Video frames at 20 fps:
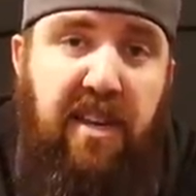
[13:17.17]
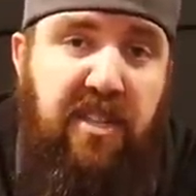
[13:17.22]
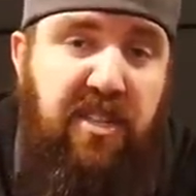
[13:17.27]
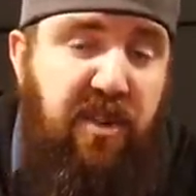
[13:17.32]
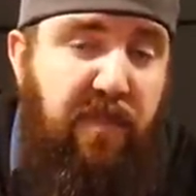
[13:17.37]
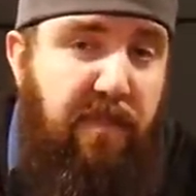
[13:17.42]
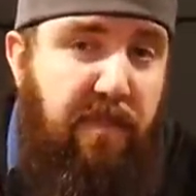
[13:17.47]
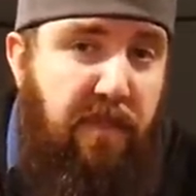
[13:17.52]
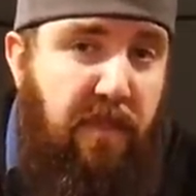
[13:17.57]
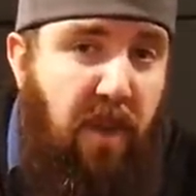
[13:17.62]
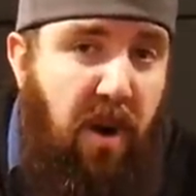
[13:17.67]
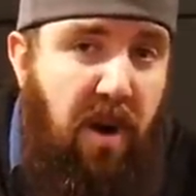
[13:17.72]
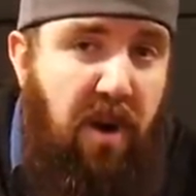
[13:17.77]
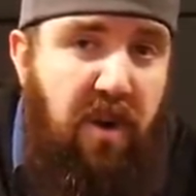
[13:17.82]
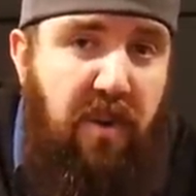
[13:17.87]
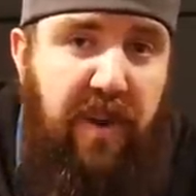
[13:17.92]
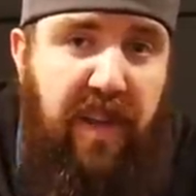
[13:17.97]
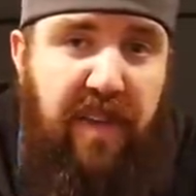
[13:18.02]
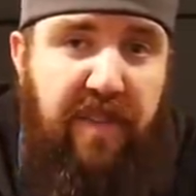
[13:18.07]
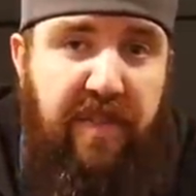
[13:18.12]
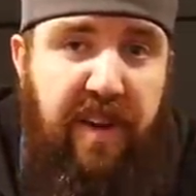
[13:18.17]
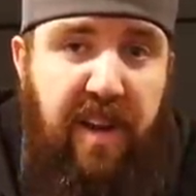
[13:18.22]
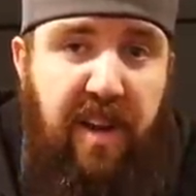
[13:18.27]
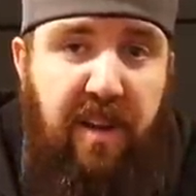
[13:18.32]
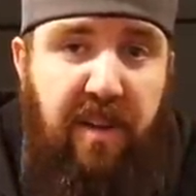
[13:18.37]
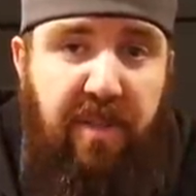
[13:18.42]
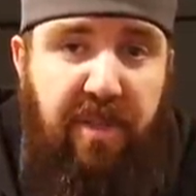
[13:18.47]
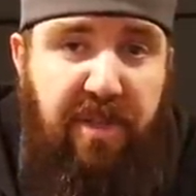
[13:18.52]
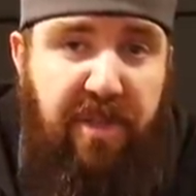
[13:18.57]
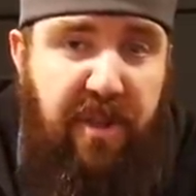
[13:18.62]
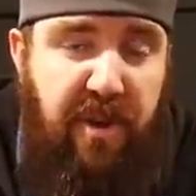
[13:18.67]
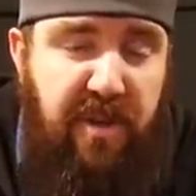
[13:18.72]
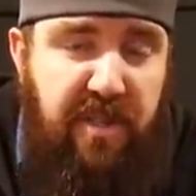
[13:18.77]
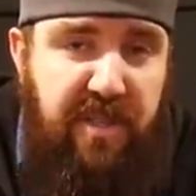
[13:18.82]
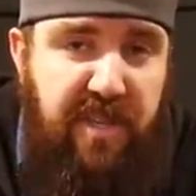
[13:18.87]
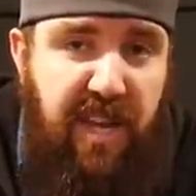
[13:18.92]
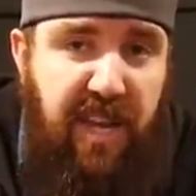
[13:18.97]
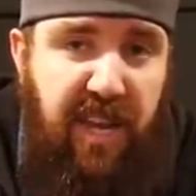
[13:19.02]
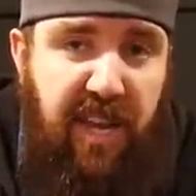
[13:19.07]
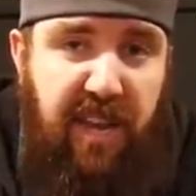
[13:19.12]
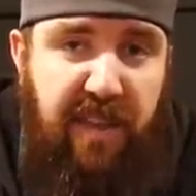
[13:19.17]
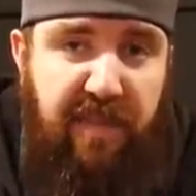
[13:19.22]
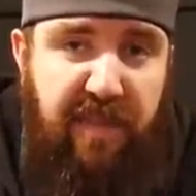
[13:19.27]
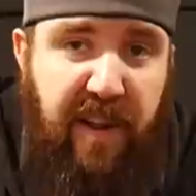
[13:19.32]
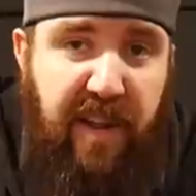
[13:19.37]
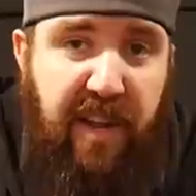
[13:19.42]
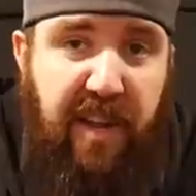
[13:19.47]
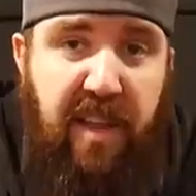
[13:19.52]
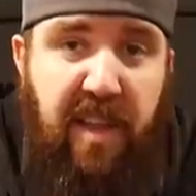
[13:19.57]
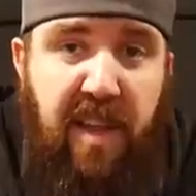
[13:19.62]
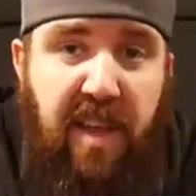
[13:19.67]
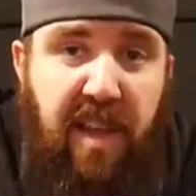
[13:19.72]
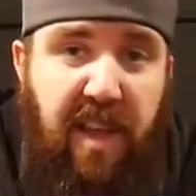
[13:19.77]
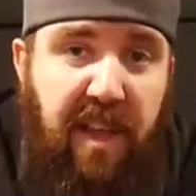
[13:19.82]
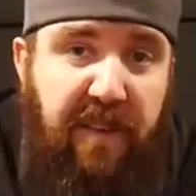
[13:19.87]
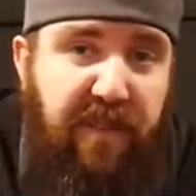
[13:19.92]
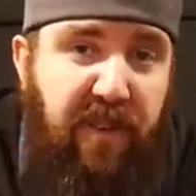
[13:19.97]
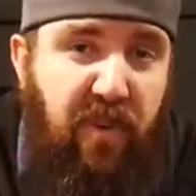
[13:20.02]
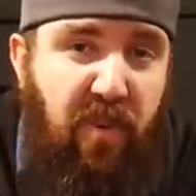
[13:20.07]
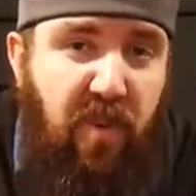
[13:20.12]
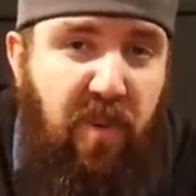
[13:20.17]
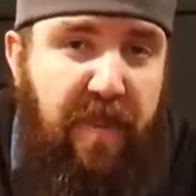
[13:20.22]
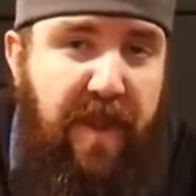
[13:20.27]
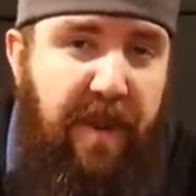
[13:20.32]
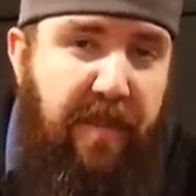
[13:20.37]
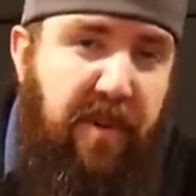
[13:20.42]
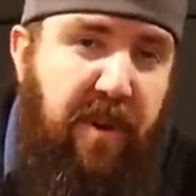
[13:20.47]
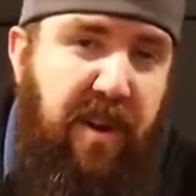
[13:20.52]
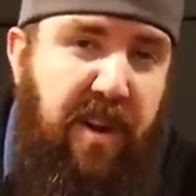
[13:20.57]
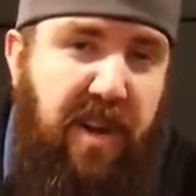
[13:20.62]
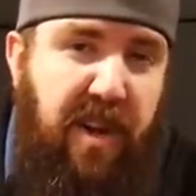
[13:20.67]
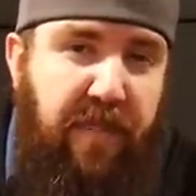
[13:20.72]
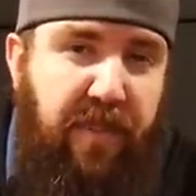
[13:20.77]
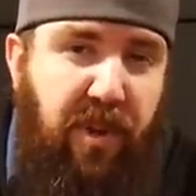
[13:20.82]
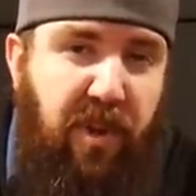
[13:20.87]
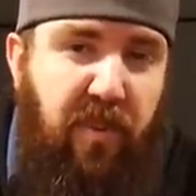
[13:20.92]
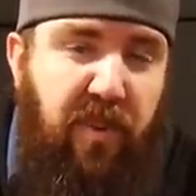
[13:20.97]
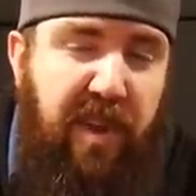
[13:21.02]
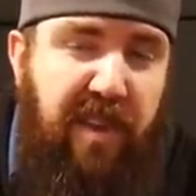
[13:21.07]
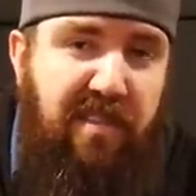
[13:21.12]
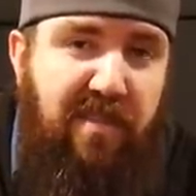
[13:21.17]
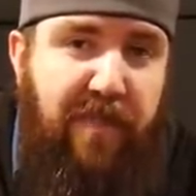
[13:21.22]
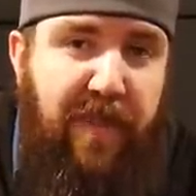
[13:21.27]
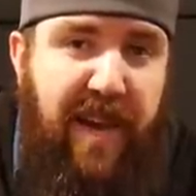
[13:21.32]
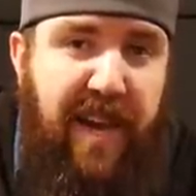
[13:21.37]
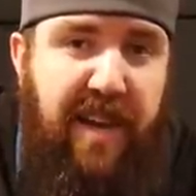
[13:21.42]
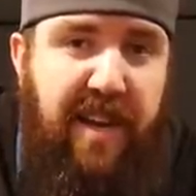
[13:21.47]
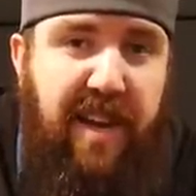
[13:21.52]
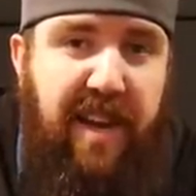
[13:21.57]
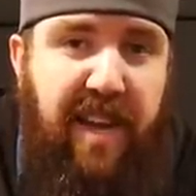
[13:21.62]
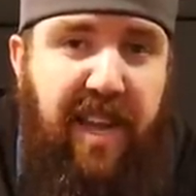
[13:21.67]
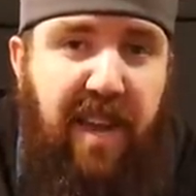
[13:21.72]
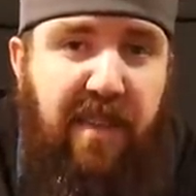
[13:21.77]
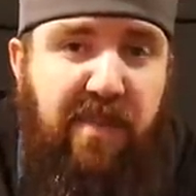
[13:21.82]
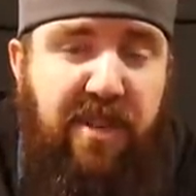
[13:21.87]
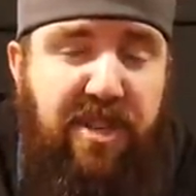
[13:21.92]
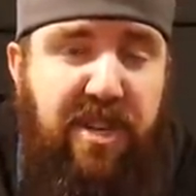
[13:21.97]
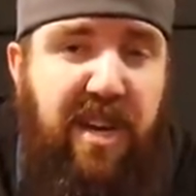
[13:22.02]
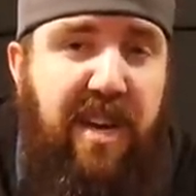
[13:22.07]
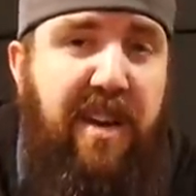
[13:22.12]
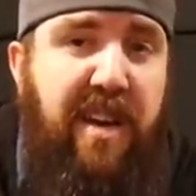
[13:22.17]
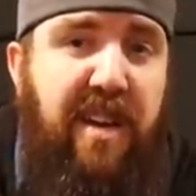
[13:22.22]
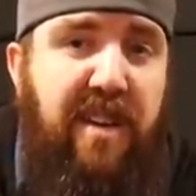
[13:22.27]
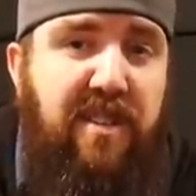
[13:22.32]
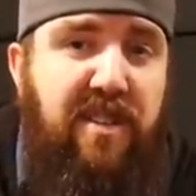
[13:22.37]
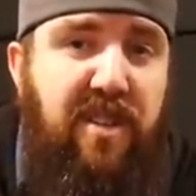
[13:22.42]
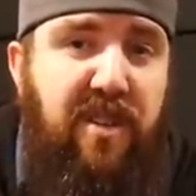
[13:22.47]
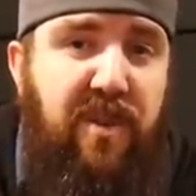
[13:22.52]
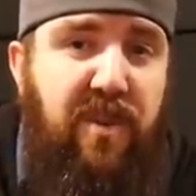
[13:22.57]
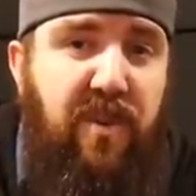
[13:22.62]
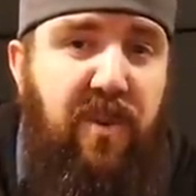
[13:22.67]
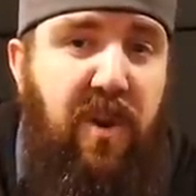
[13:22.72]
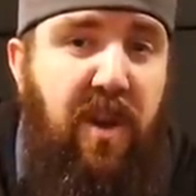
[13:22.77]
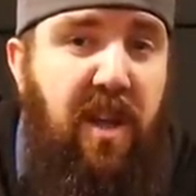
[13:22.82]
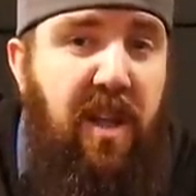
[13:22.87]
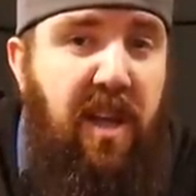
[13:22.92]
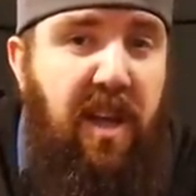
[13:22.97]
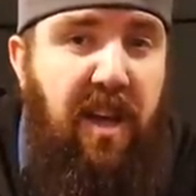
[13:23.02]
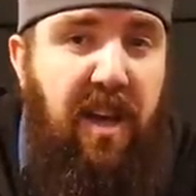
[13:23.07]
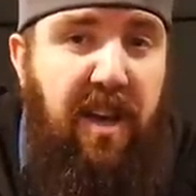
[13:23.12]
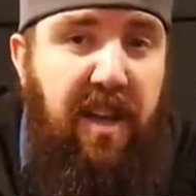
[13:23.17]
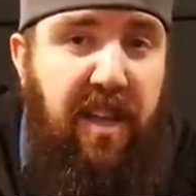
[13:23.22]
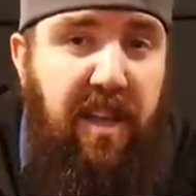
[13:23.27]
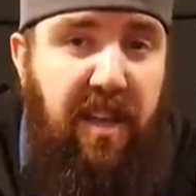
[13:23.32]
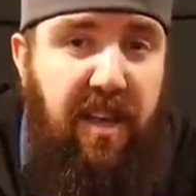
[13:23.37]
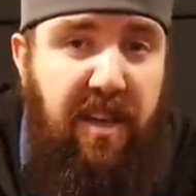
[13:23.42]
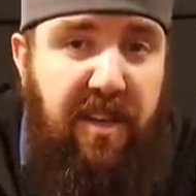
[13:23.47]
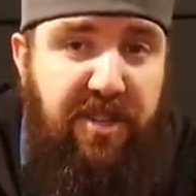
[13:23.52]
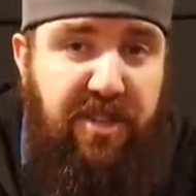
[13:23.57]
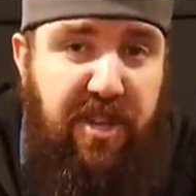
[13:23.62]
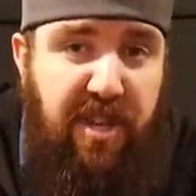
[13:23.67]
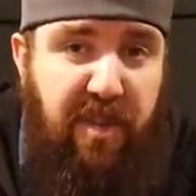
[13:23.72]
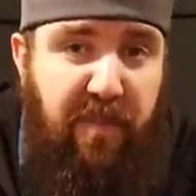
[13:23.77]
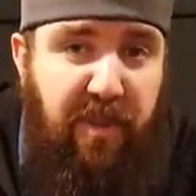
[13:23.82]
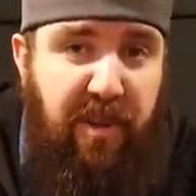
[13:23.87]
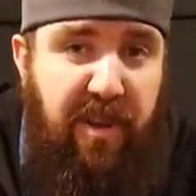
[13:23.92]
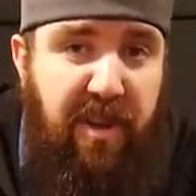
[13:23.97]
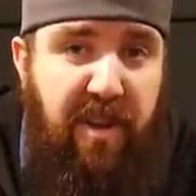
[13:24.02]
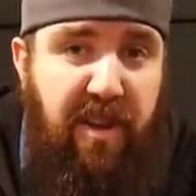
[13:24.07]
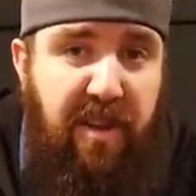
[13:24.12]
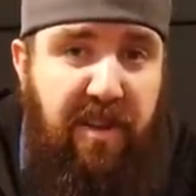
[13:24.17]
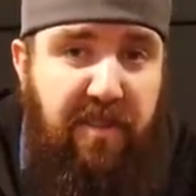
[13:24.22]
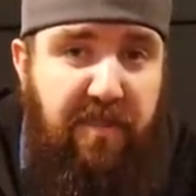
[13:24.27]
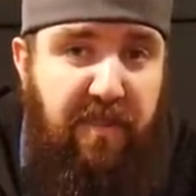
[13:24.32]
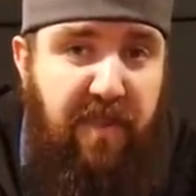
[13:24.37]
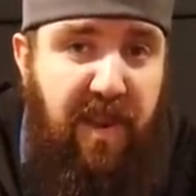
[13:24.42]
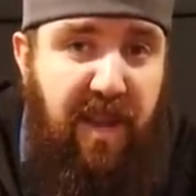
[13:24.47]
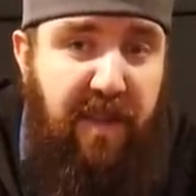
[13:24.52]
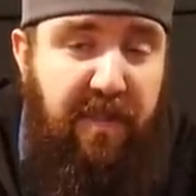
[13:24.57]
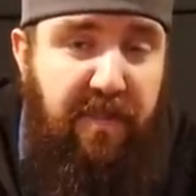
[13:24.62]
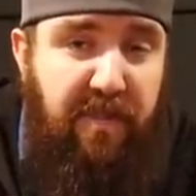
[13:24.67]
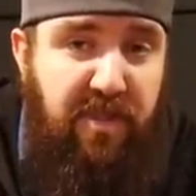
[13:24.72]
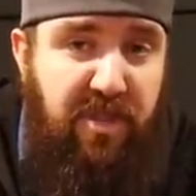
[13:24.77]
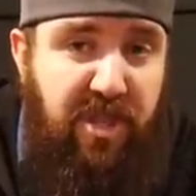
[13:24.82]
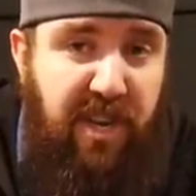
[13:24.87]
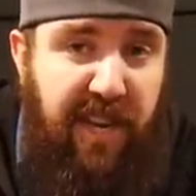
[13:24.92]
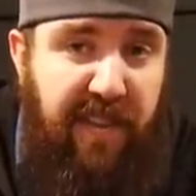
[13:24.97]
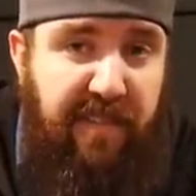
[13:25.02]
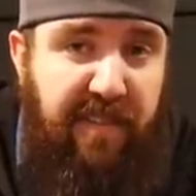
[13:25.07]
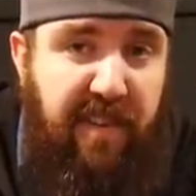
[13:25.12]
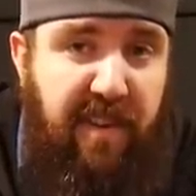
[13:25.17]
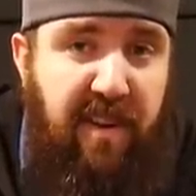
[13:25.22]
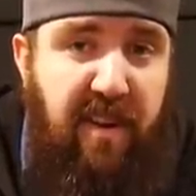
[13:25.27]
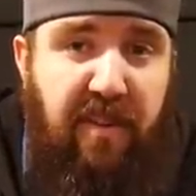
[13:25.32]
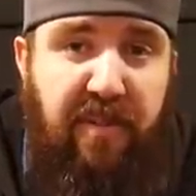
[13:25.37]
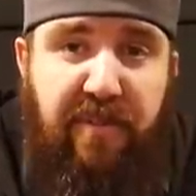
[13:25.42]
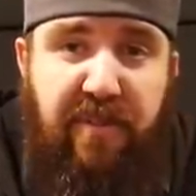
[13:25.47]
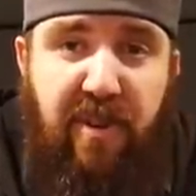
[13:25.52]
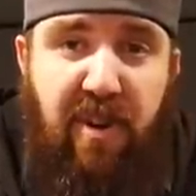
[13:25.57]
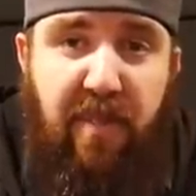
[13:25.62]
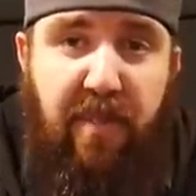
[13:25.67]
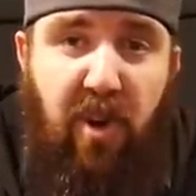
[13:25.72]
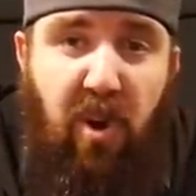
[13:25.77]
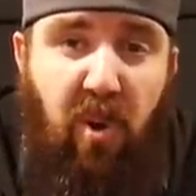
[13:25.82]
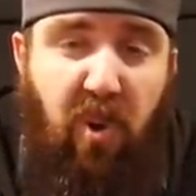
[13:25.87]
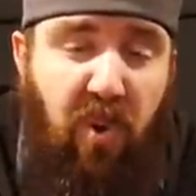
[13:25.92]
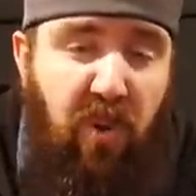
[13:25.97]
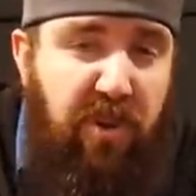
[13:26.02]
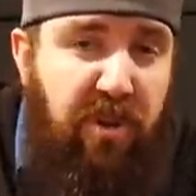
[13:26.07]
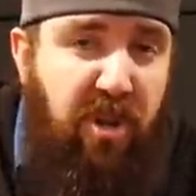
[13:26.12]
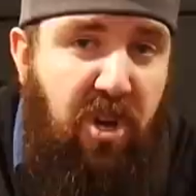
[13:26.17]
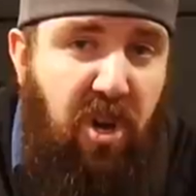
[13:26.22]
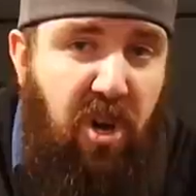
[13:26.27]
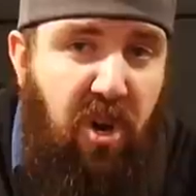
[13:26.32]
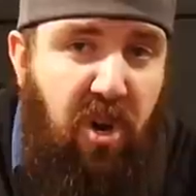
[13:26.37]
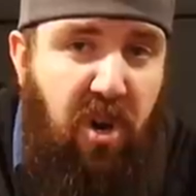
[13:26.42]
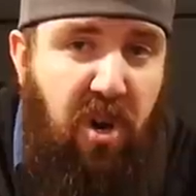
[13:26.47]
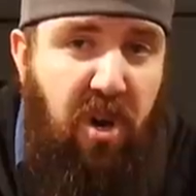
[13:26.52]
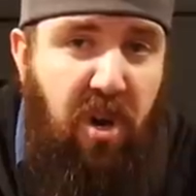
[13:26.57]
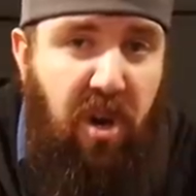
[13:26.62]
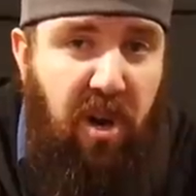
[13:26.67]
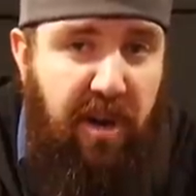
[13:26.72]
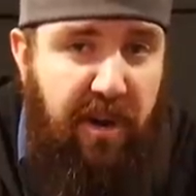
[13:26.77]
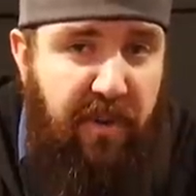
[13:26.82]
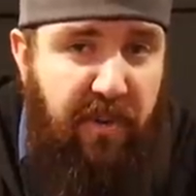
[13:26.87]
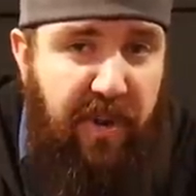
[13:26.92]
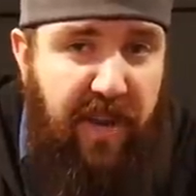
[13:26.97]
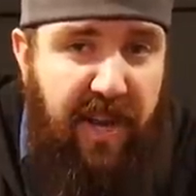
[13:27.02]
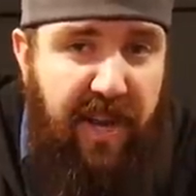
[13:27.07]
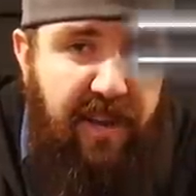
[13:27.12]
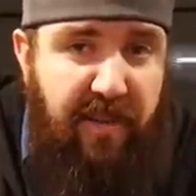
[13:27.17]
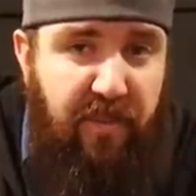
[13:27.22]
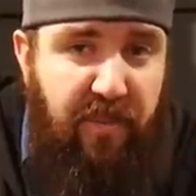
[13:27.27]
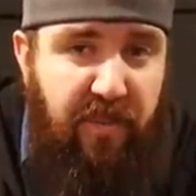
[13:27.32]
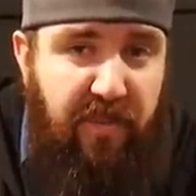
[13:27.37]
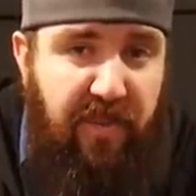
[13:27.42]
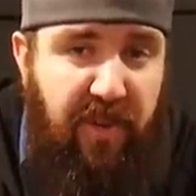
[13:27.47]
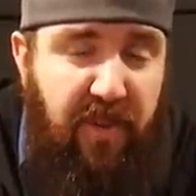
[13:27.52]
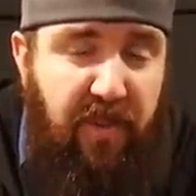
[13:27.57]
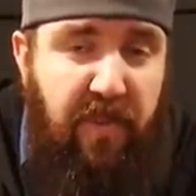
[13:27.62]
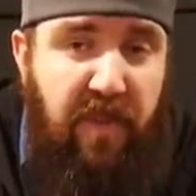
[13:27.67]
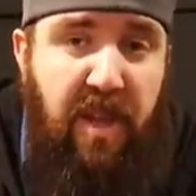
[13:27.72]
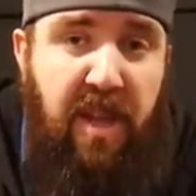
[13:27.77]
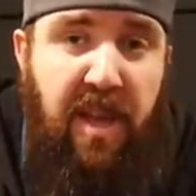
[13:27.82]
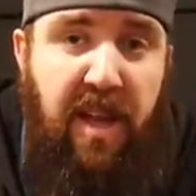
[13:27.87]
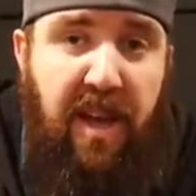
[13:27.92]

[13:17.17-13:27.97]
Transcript: Tomorrow evening, Thursday evening, if you remember a couple of weeks back, I gave a shout out to a gentleman named Jason from Old Car Auto Guy Review.